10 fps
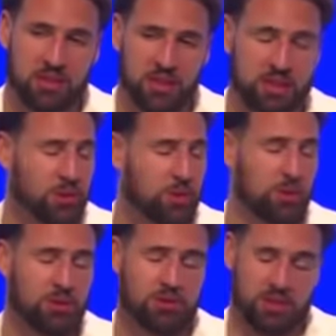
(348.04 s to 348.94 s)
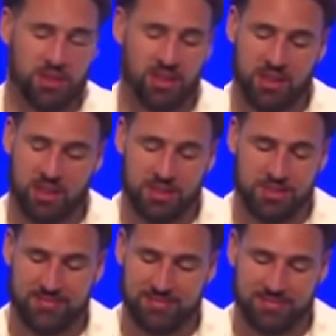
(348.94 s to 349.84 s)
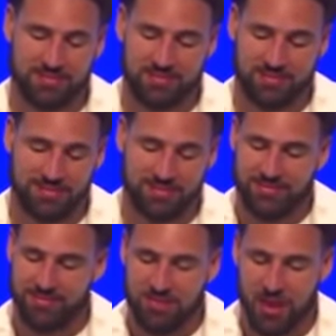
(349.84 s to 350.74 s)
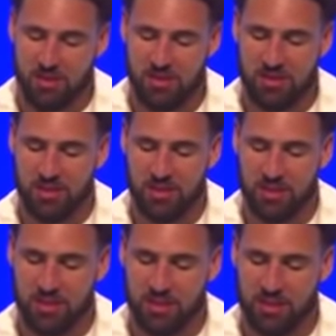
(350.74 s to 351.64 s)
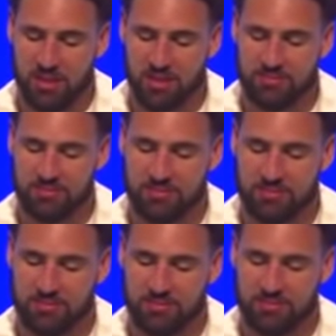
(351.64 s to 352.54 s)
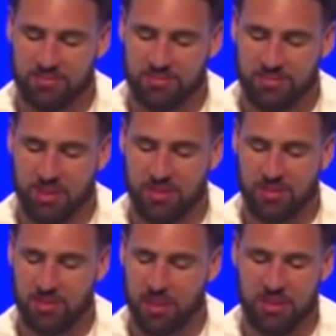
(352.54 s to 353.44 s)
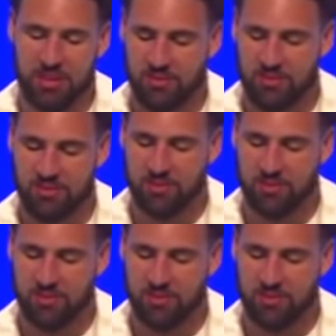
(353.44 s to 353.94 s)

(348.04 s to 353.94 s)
to get as cold. And I'm just still getting used to, I mean, this,